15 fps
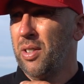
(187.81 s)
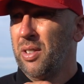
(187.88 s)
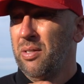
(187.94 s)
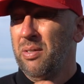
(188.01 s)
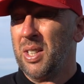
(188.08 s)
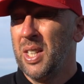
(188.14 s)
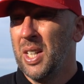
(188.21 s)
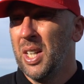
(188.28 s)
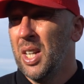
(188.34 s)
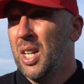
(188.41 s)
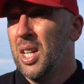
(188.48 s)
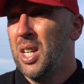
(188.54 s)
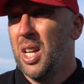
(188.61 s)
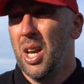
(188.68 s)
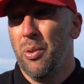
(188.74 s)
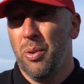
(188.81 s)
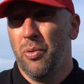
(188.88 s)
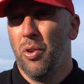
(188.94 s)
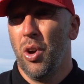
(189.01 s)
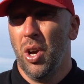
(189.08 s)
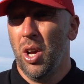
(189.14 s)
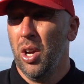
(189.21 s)
And yeah,
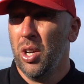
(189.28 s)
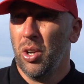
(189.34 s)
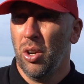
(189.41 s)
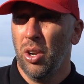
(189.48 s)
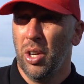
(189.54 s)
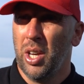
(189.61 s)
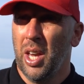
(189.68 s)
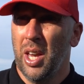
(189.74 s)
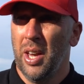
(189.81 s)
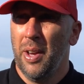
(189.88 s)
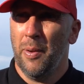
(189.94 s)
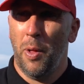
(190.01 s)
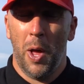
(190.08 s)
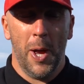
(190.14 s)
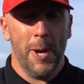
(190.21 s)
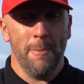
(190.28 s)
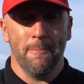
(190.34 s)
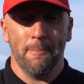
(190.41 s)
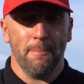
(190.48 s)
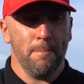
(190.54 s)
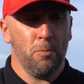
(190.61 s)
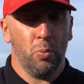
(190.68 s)
we've got to look at it, got
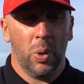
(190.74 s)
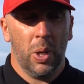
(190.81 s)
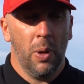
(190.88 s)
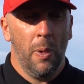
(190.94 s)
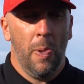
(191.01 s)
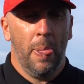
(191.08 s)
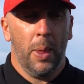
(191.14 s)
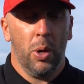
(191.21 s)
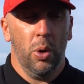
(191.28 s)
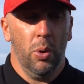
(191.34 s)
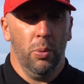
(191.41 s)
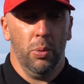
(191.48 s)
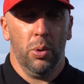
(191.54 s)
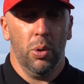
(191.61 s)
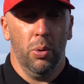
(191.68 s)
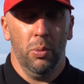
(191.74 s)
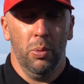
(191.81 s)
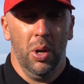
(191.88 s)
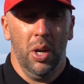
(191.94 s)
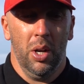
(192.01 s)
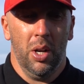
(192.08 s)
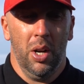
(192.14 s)
to
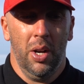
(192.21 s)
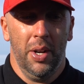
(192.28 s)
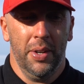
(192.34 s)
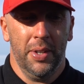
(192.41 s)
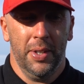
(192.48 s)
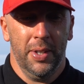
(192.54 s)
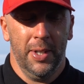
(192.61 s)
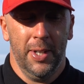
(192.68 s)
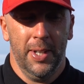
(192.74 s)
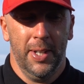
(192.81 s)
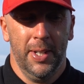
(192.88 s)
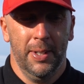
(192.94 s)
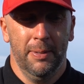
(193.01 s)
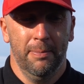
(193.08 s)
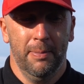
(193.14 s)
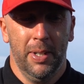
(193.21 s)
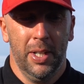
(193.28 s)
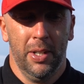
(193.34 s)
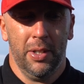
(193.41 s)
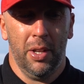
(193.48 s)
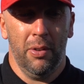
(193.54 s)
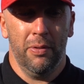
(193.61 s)
work hard,
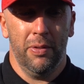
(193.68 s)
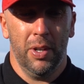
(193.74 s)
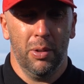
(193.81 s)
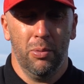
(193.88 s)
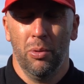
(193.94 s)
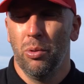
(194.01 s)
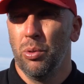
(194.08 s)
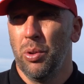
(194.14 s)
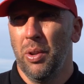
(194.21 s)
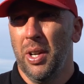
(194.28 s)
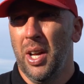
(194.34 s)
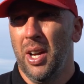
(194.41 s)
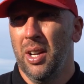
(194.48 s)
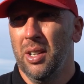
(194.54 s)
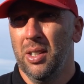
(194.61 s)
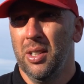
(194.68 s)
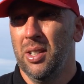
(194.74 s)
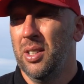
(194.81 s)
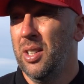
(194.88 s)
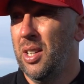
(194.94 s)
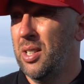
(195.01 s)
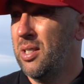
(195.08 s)
and I don't think we're all doing that,
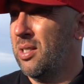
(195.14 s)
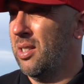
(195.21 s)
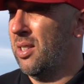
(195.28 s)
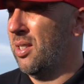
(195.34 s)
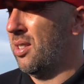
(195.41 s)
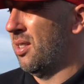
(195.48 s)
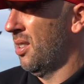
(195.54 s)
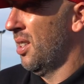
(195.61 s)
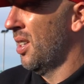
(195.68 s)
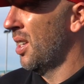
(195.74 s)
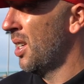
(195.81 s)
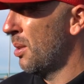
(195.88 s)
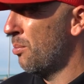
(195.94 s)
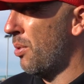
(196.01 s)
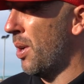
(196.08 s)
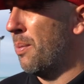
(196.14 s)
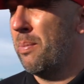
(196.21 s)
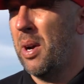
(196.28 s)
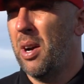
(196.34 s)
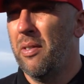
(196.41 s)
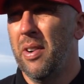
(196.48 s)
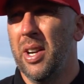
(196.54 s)
unless the bread and
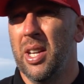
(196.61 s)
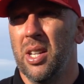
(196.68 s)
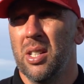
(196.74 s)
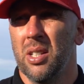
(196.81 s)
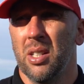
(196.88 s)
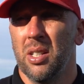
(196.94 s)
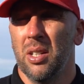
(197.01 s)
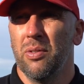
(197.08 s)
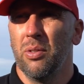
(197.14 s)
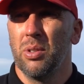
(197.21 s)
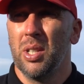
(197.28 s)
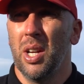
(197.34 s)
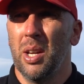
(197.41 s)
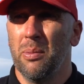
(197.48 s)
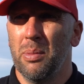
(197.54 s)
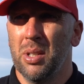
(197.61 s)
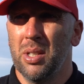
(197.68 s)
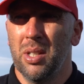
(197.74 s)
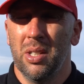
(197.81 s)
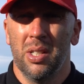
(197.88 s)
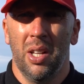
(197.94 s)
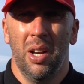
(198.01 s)
butter of any successful team
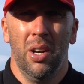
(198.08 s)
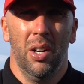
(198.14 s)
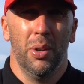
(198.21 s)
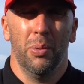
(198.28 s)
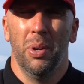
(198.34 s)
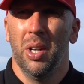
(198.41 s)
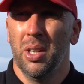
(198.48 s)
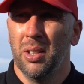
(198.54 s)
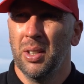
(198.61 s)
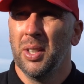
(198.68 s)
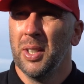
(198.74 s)
is that hard work.